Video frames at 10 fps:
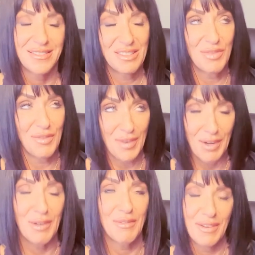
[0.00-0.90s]
It's
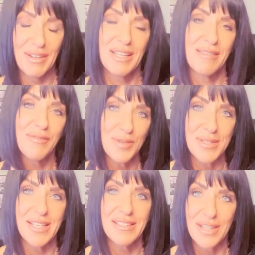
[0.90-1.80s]
very very
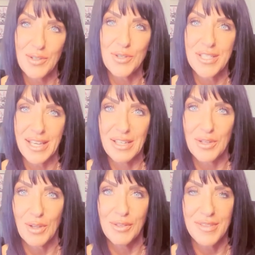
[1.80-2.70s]
confusing to understand
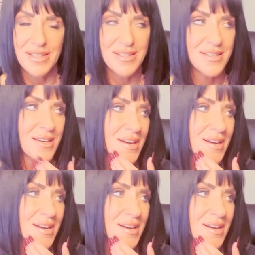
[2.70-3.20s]
all of this.